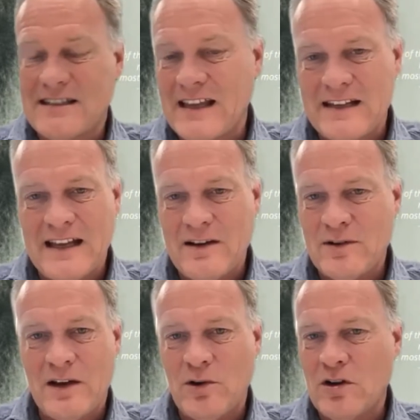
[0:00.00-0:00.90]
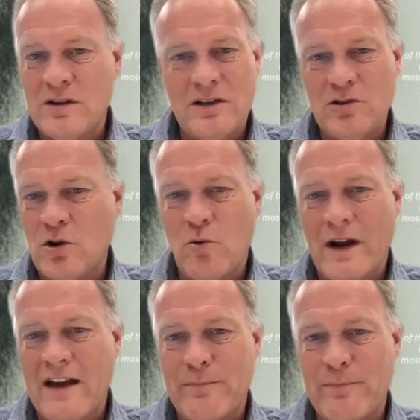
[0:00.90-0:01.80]
You don't
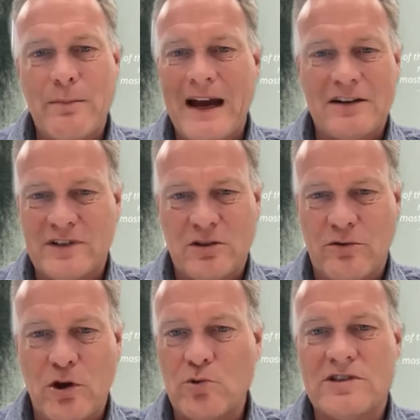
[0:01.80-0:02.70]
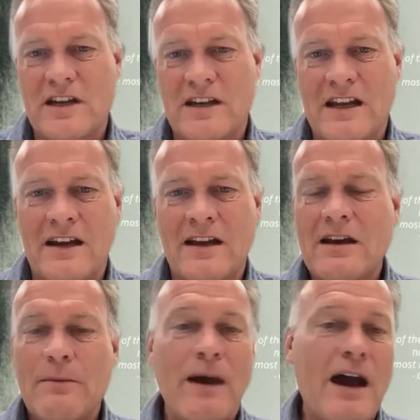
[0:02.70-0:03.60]
want to have big batteries on those, and then
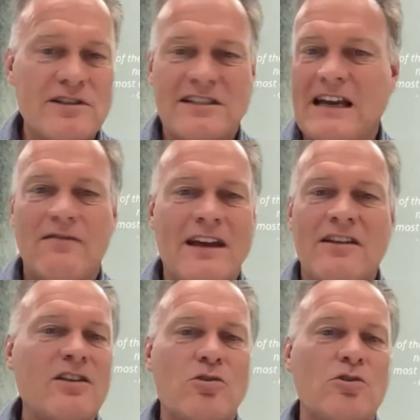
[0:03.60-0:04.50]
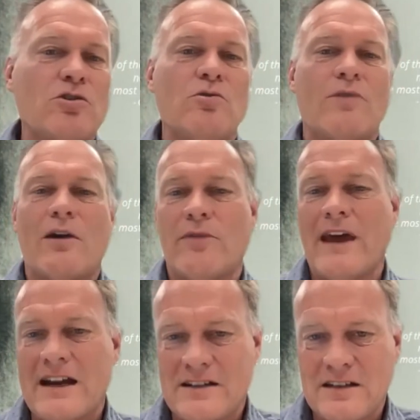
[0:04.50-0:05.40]
power saving, anything you can do around that